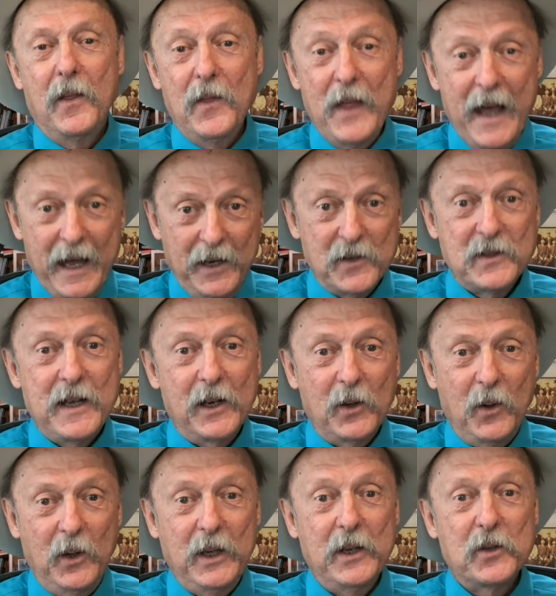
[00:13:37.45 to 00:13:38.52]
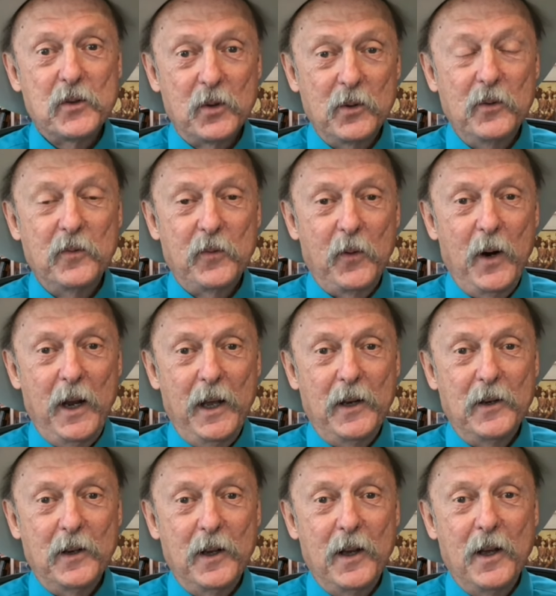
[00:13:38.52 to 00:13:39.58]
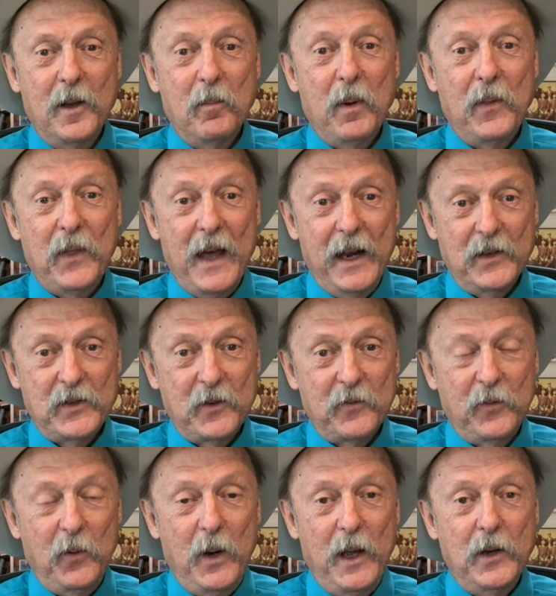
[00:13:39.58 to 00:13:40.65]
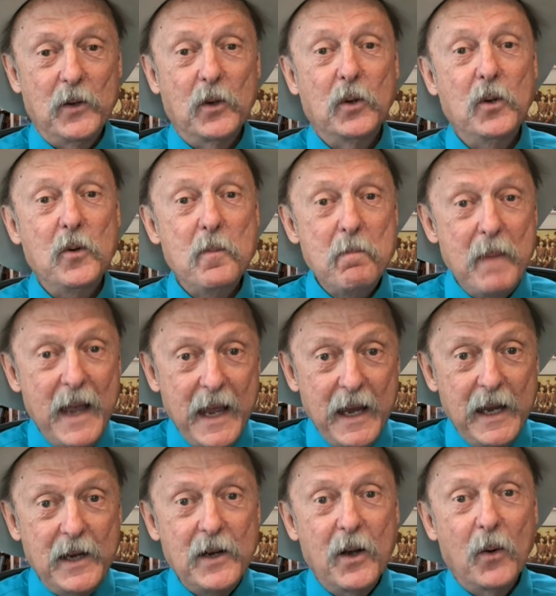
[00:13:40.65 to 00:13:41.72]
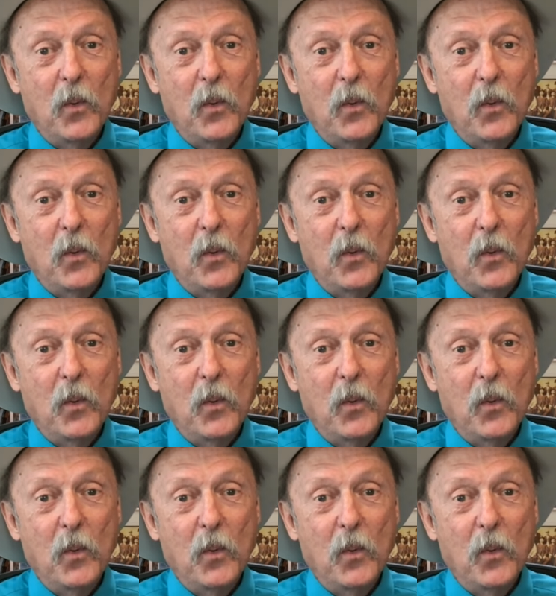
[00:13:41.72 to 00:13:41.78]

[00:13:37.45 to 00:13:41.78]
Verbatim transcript: That is not only a true friend, but that is a friend who made